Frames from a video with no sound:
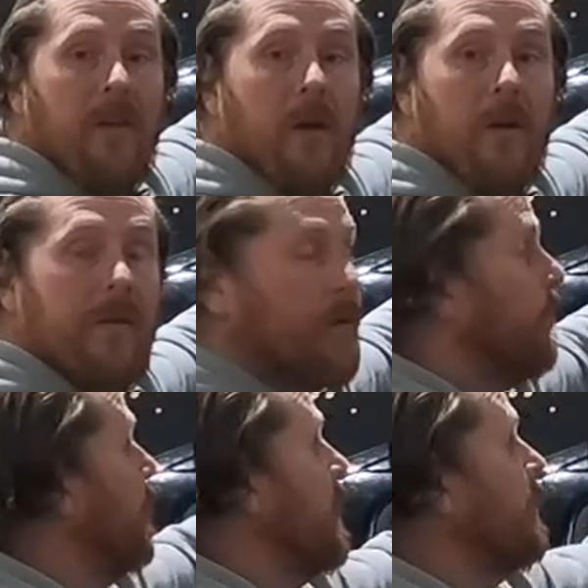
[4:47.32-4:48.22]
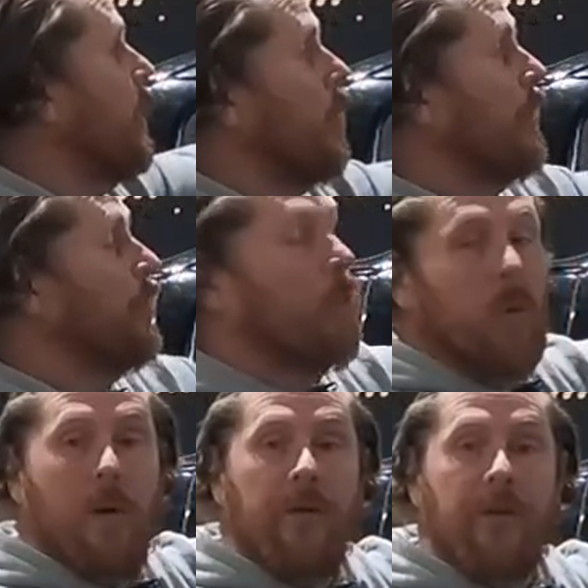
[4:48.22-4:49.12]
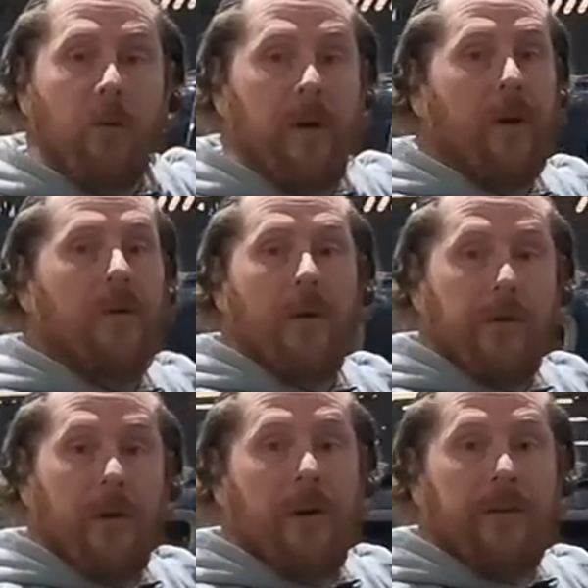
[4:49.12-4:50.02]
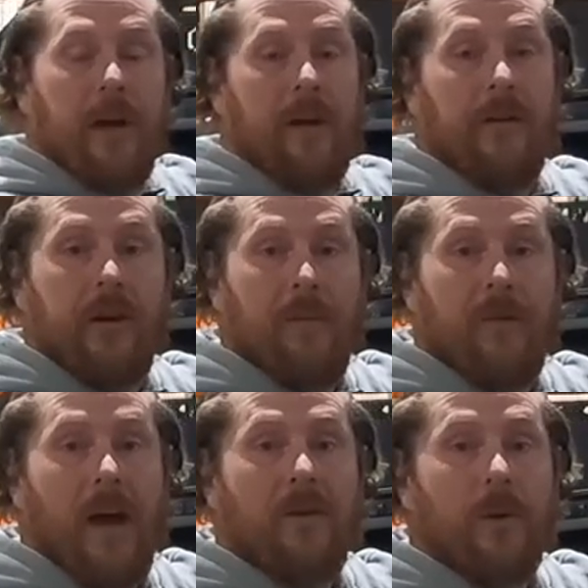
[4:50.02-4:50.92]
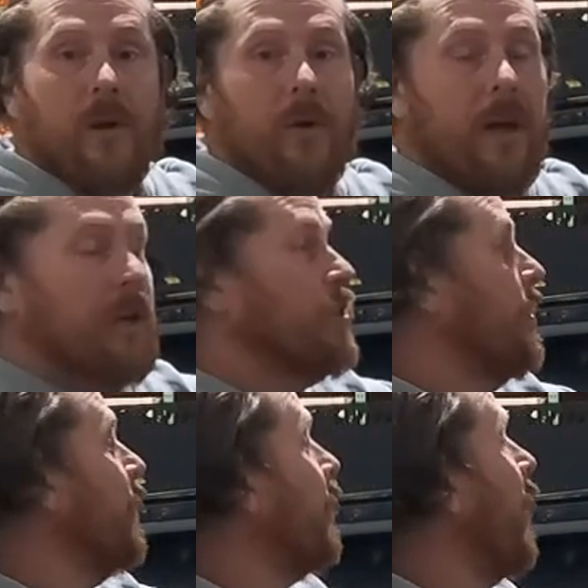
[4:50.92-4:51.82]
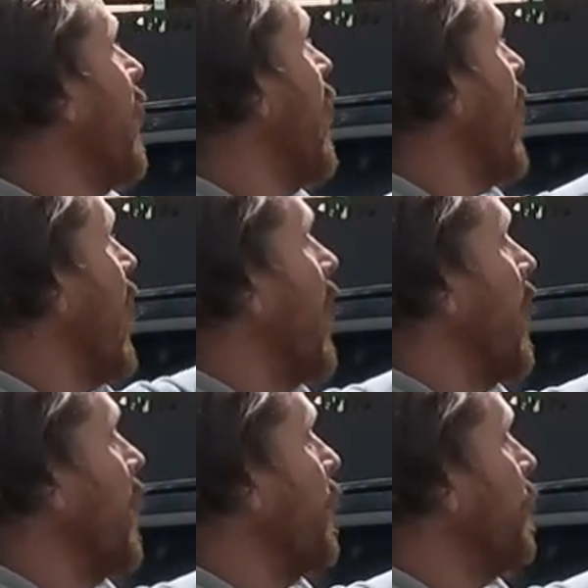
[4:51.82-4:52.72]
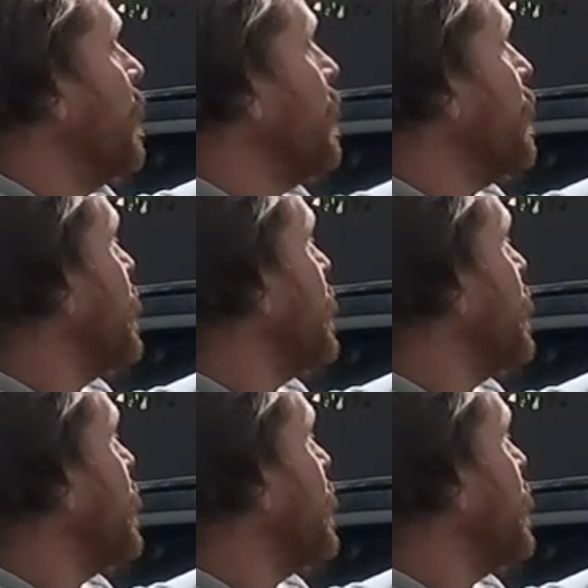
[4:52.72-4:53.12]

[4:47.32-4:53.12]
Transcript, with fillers: the, the feet going towards the rear. Those are going to stay in the same factory locations. Um,